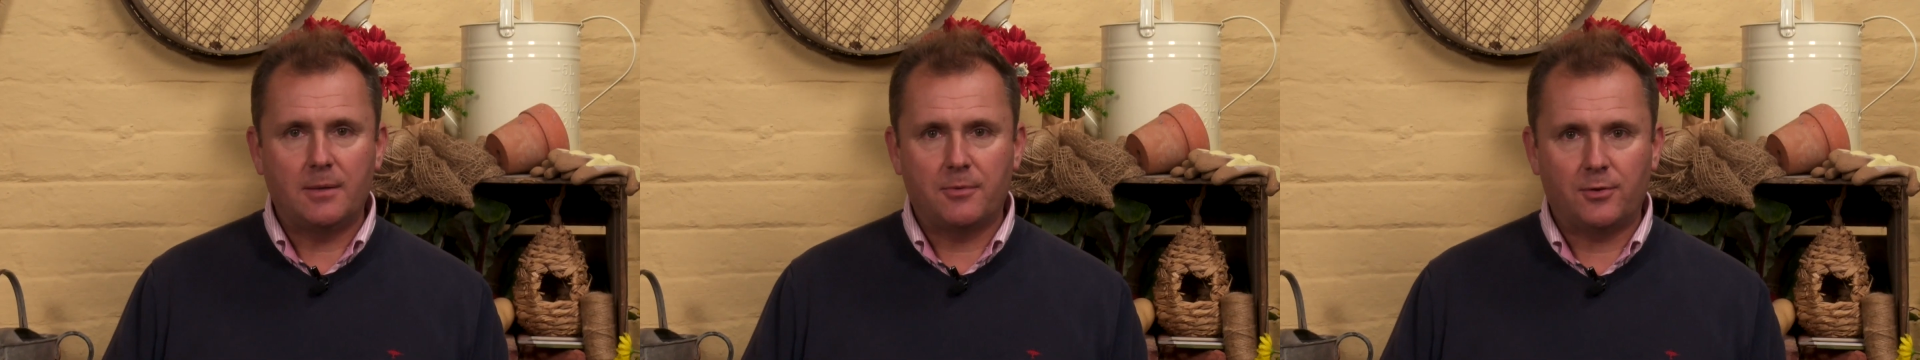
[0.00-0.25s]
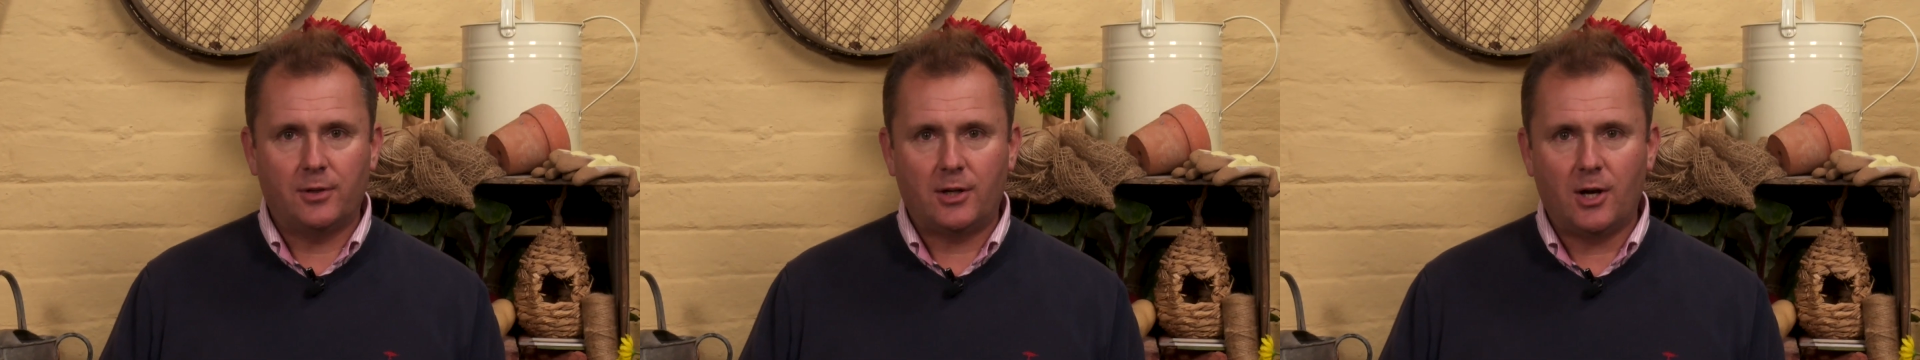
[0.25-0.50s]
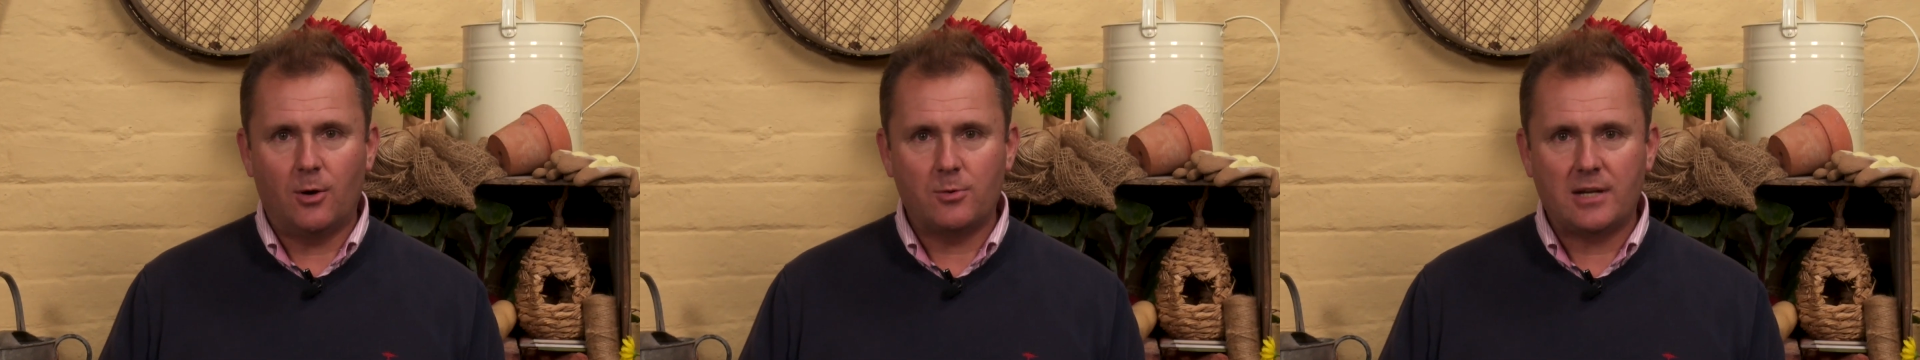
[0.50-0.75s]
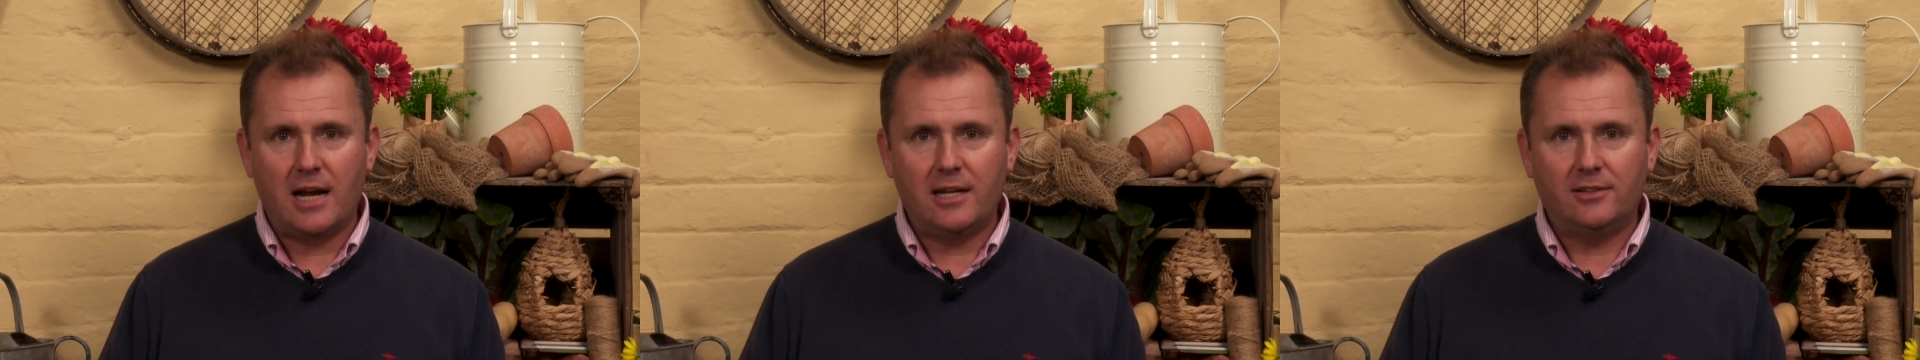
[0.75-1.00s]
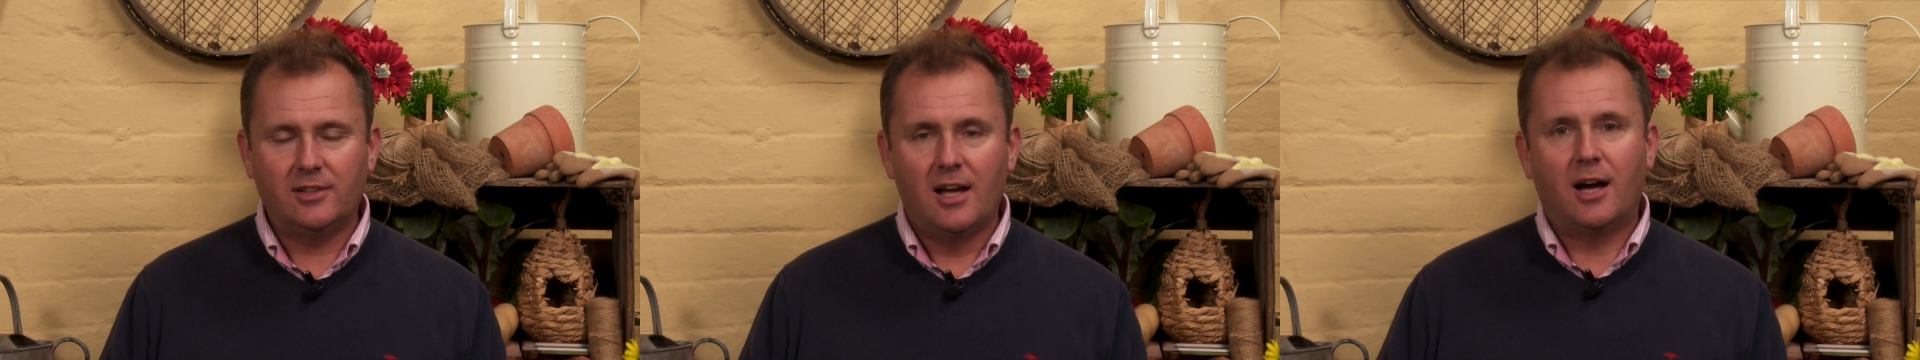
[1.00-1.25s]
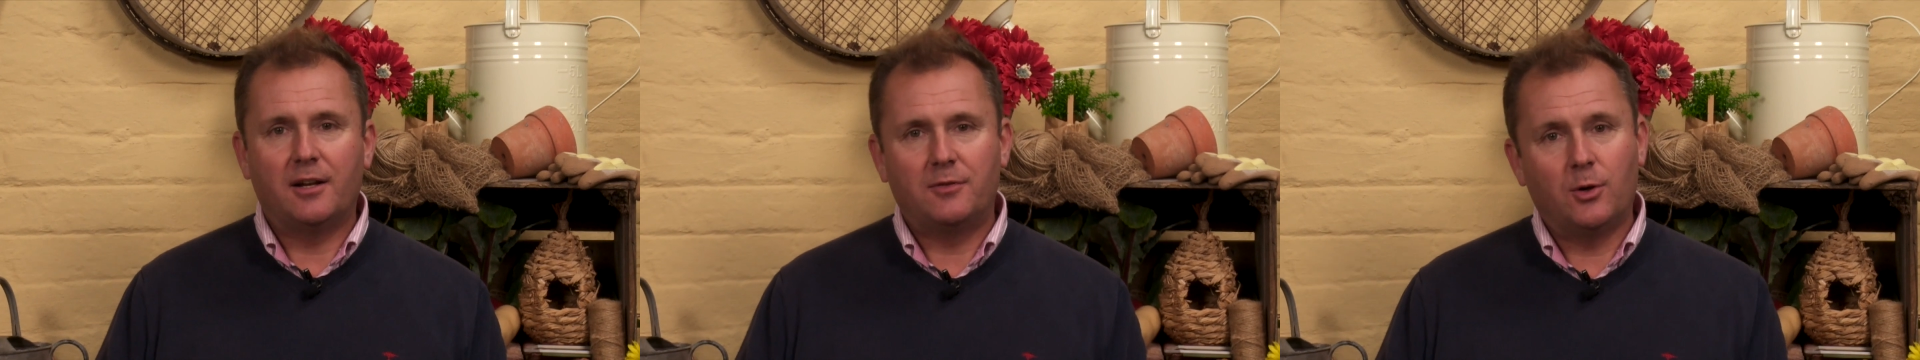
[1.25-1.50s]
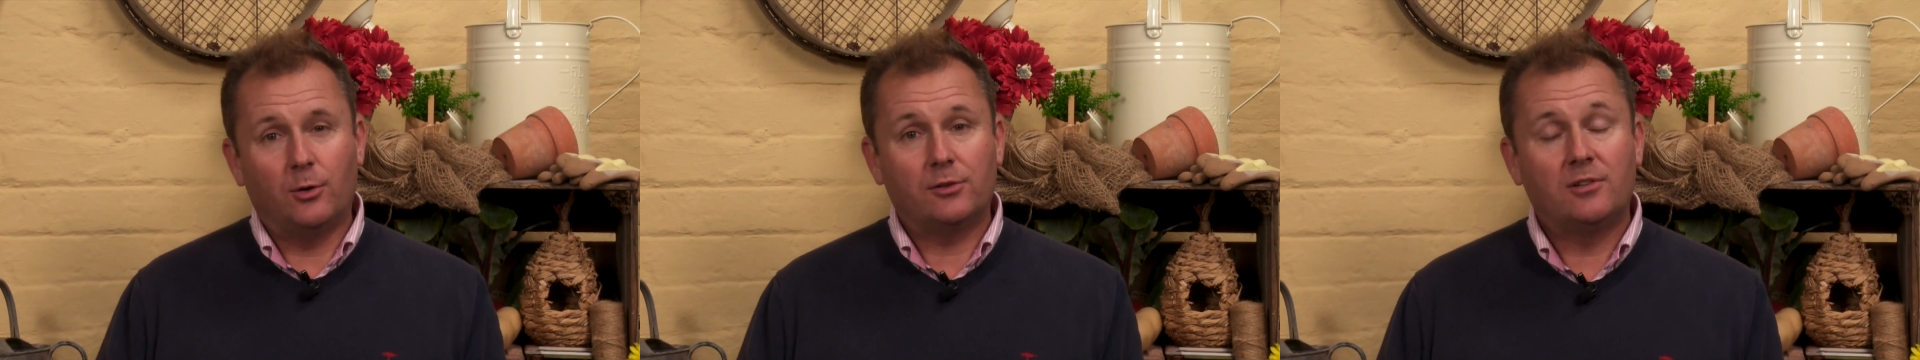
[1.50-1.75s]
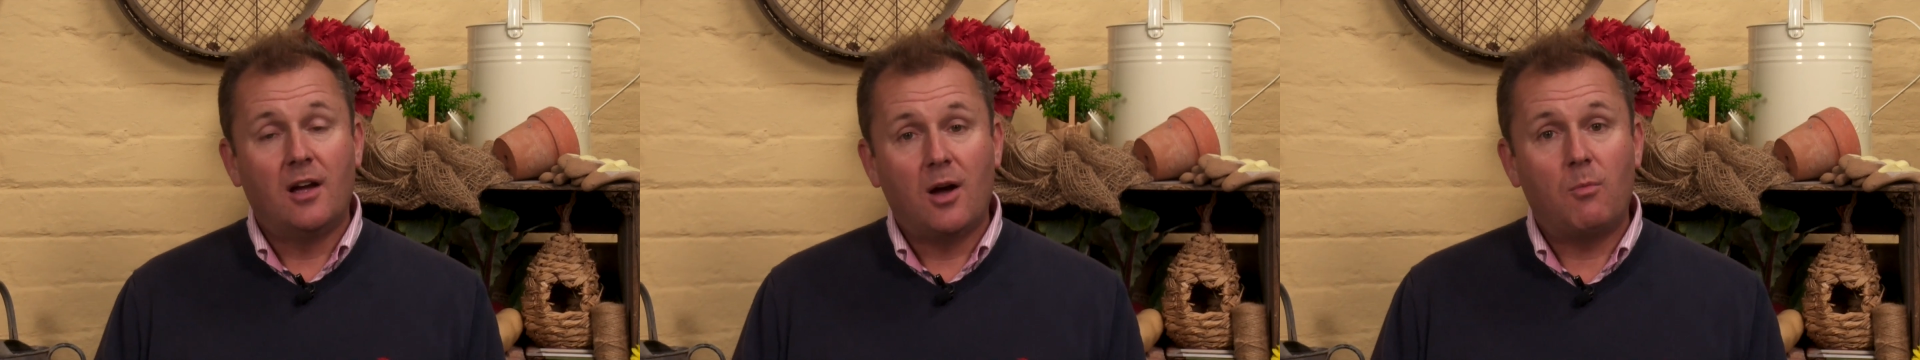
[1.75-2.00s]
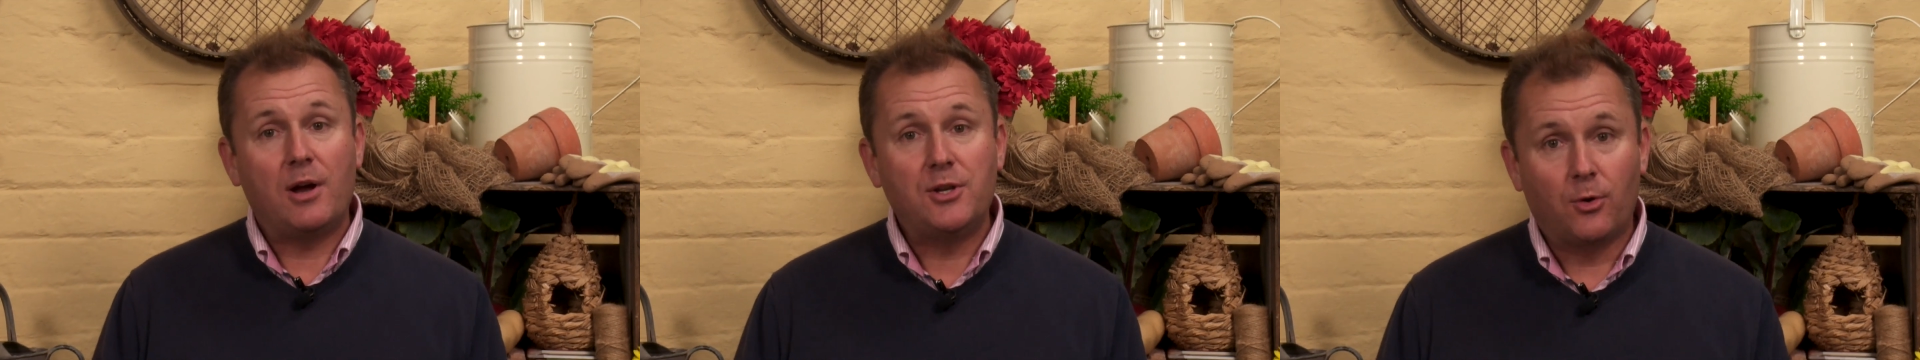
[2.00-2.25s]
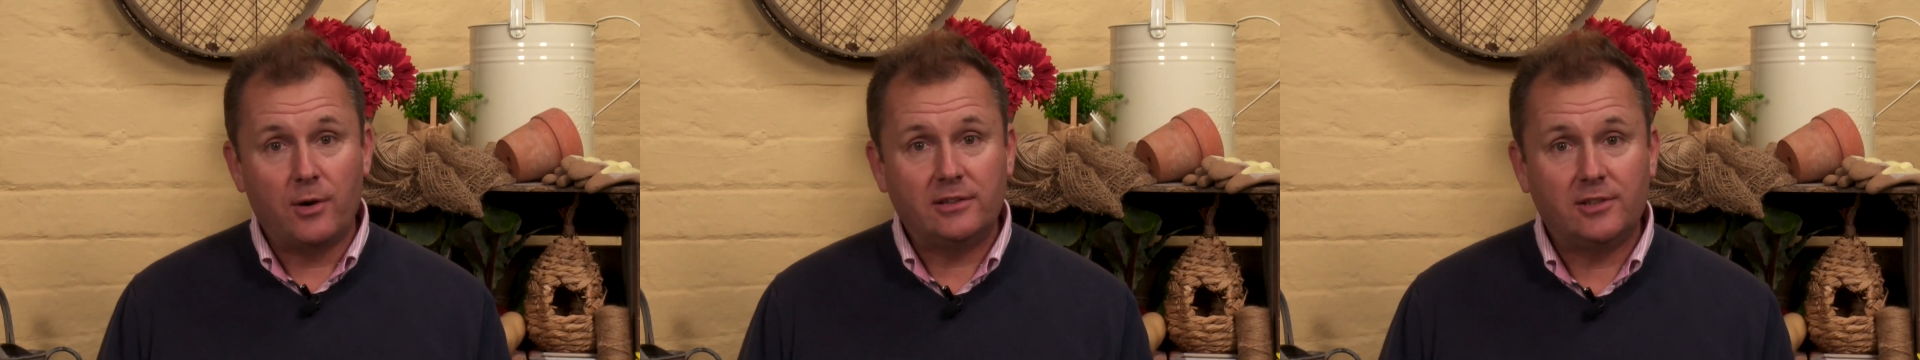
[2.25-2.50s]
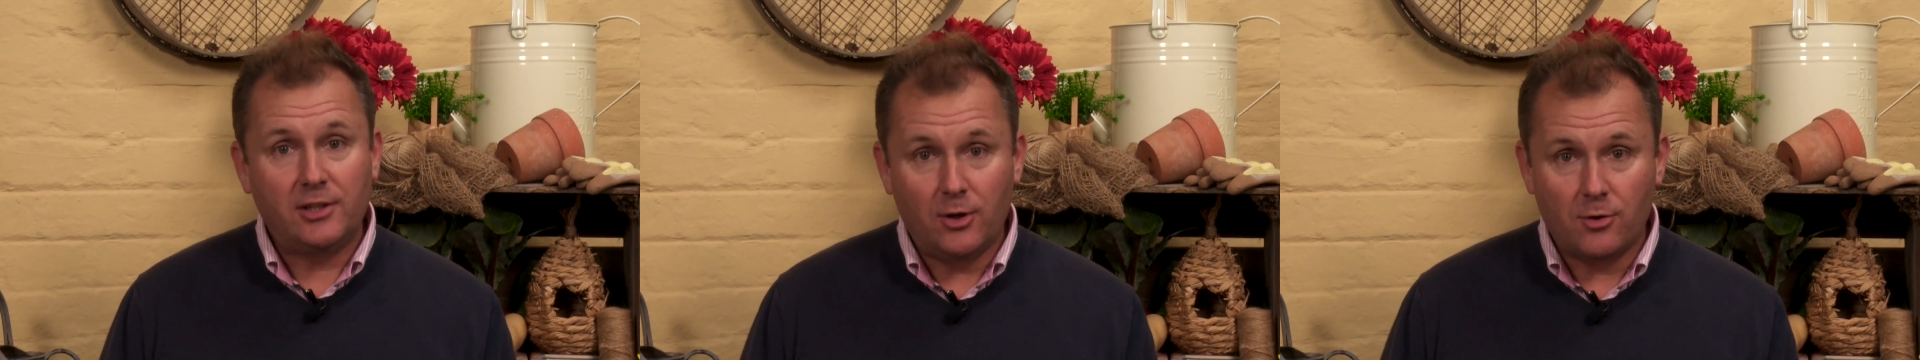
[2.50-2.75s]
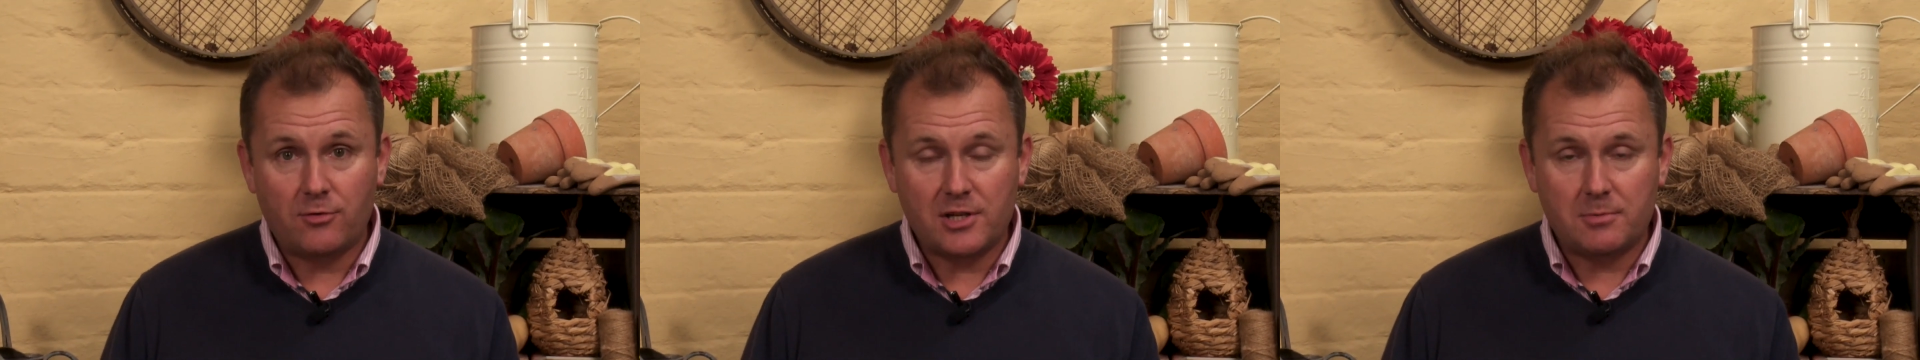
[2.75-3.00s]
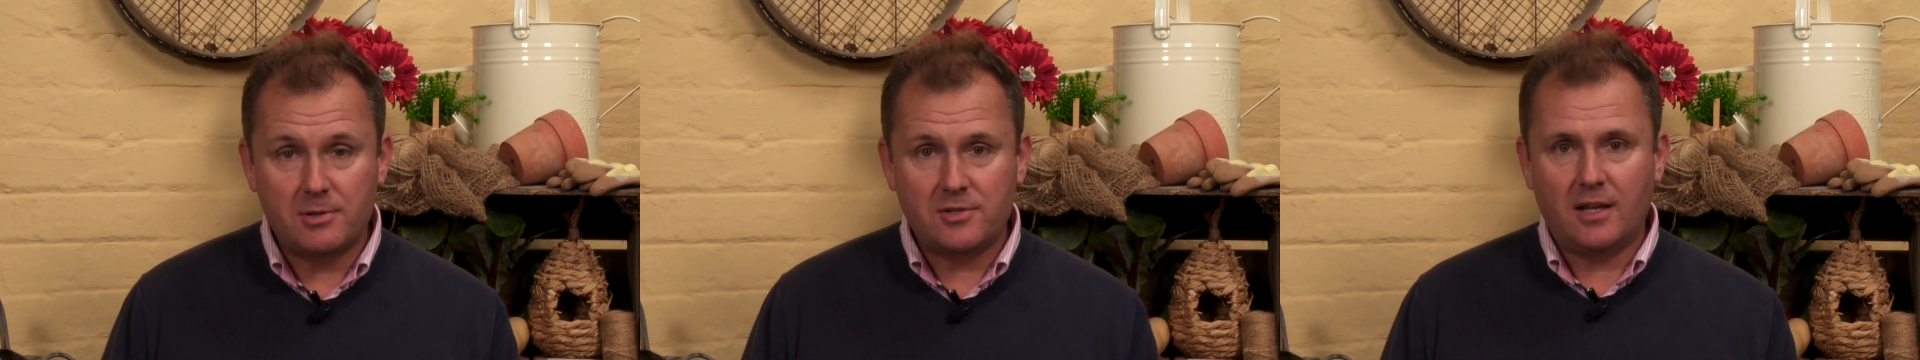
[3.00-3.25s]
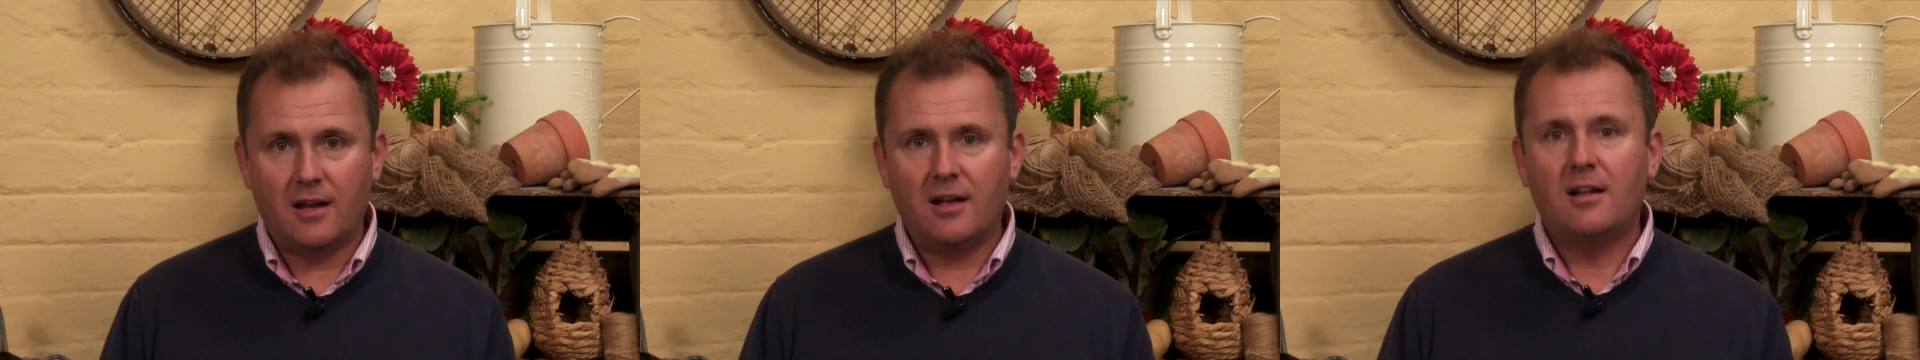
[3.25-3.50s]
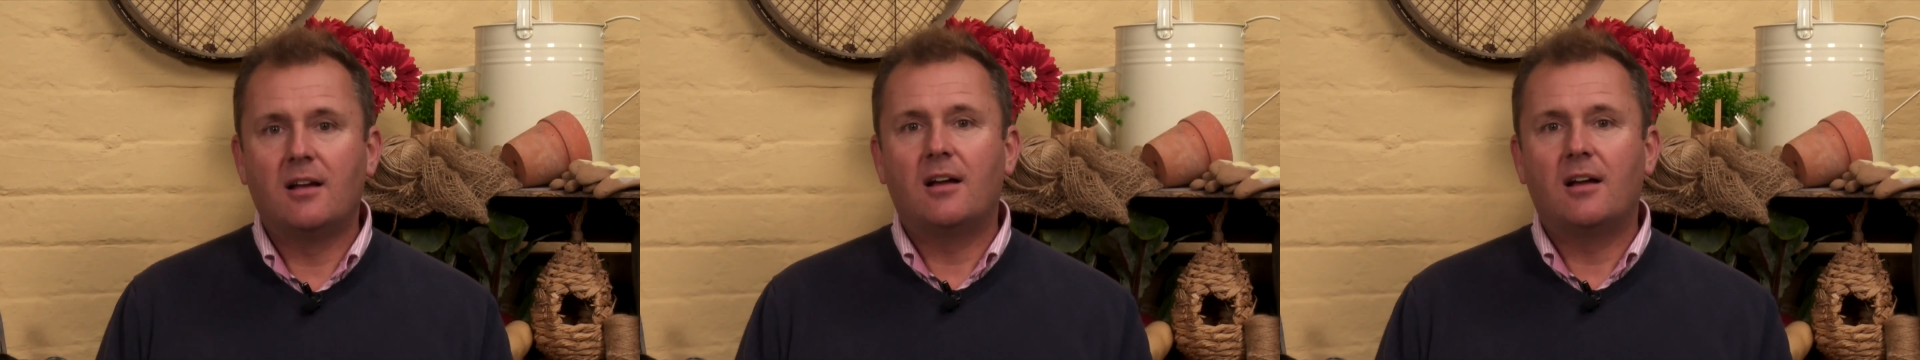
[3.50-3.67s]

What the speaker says: them through the cold days. And of course, when you're eating your Christmas dinner,